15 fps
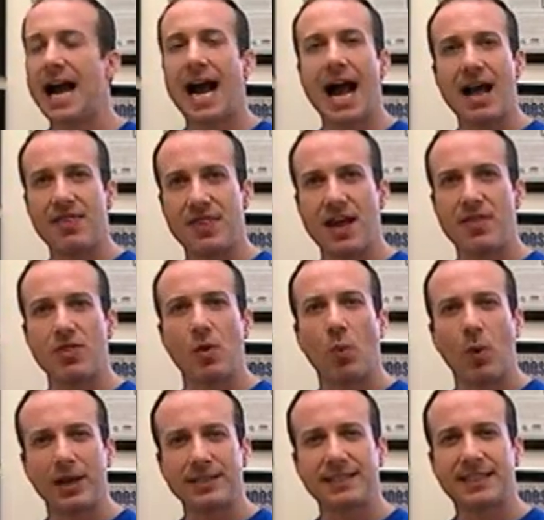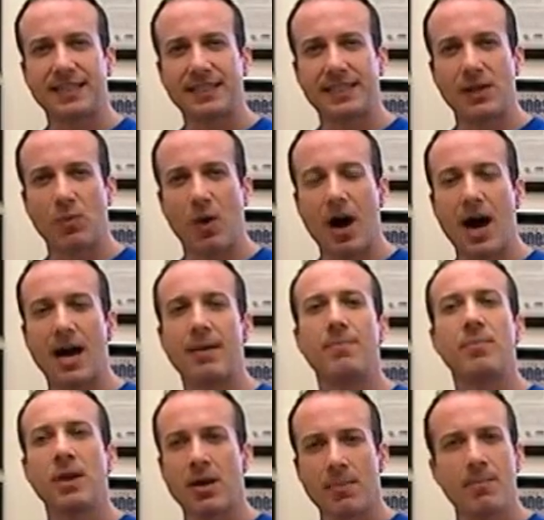and then the 160 watt
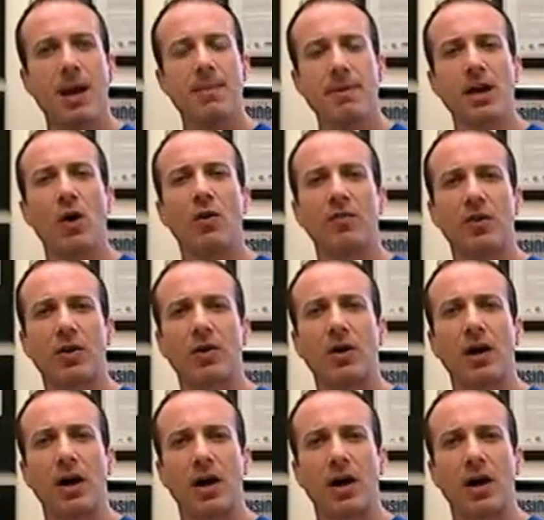maybe over